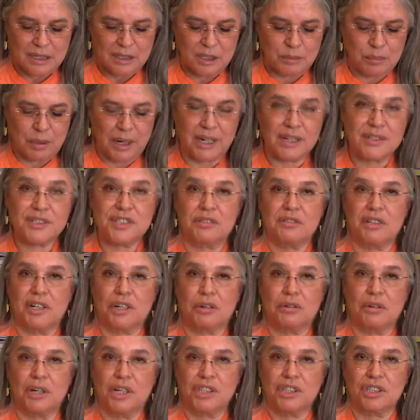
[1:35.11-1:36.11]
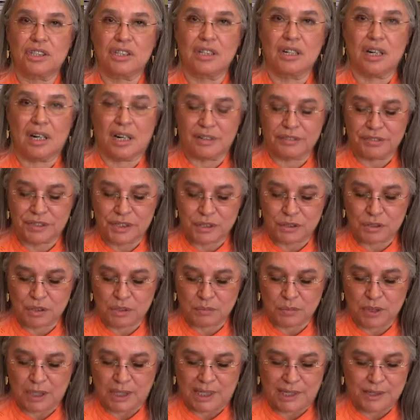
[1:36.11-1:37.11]
The Parks and Recreation Conference
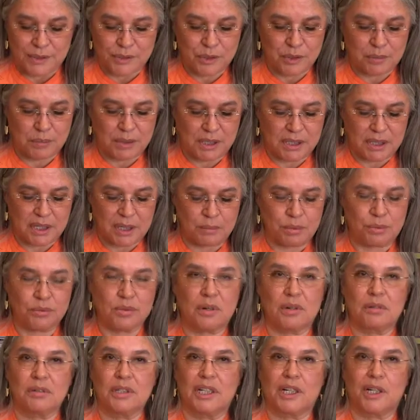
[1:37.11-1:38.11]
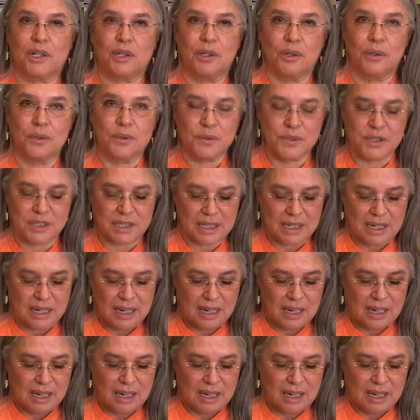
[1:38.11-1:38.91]
Room will also be temporarily closed